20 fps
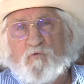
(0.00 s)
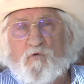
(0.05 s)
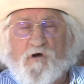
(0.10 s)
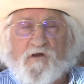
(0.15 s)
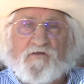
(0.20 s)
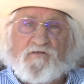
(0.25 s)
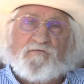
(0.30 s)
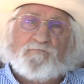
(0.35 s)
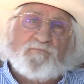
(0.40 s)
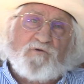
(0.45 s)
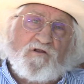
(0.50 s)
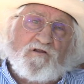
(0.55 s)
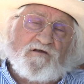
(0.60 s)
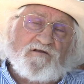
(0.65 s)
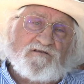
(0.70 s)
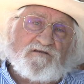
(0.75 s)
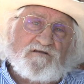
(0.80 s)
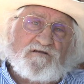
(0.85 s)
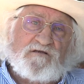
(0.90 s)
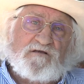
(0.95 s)
one of the
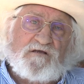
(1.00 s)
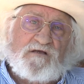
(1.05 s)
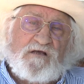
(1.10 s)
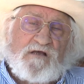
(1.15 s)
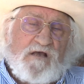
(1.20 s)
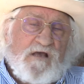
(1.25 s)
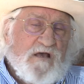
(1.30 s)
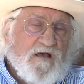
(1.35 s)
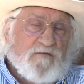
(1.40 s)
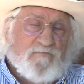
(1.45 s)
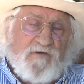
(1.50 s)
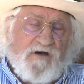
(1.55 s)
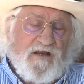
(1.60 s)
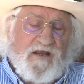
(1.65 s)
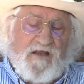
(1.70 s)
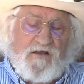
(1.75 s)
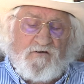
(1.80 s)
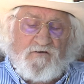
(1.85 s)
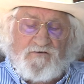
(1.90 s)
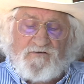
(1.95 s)
bullets, but
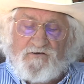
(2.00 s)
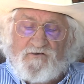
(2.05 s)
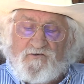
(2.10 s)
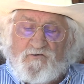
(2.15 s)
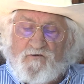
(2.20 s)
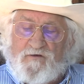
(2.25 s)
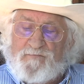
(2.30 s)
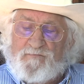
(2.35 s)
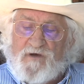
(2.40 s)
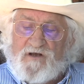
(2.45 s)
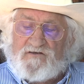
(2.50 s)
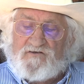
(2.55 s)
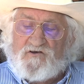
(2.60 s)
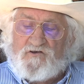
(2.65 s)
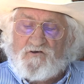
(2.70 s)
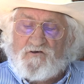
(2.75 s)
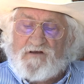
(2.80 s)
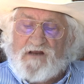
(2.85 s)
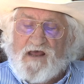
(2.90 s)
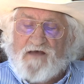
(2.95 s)
he couldn't do him much
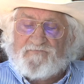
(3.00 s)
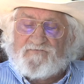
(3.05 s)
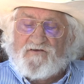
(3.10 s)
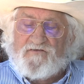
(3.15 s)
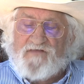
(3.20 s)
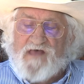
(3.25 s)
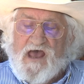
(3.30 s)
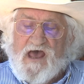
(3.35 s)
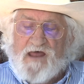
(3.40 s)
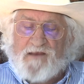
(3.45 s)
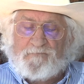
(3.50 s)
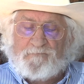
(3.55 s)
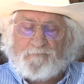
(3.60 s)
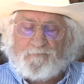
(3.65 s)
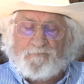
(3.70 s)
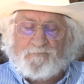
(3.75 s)
good after that.